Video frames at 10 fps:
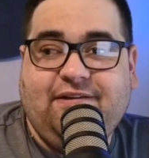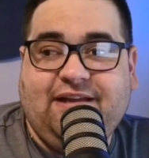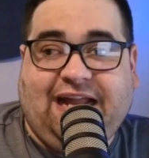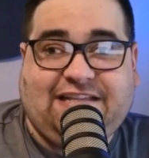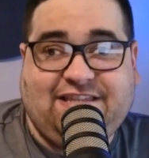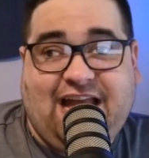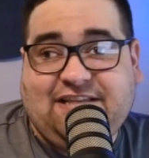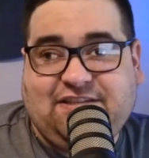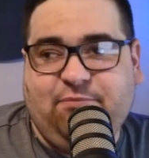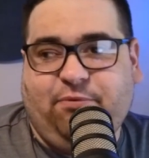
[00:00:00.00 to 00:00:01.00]
It's that
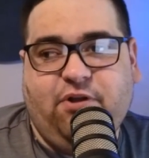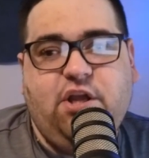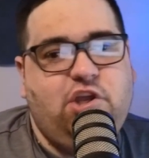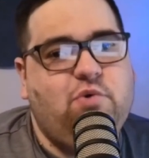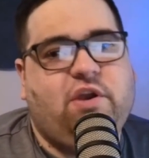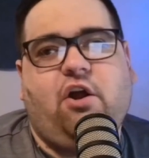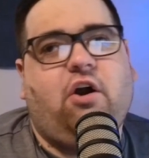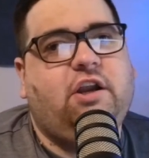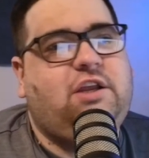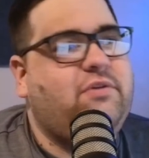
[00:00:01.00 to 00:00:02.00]
simple. You can
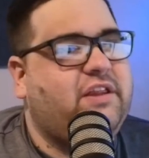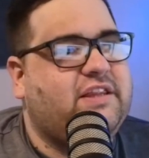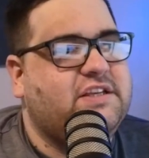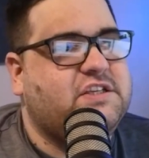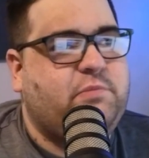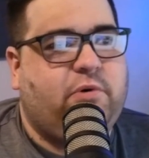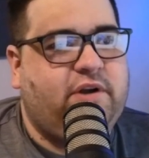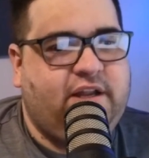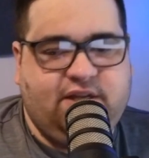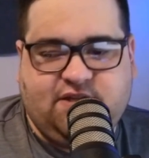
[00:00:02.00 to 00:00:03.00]
argue that this sport
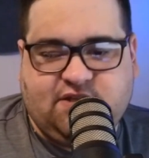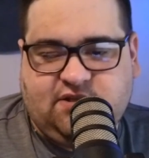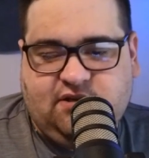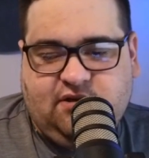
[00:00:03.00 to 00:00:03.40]
is,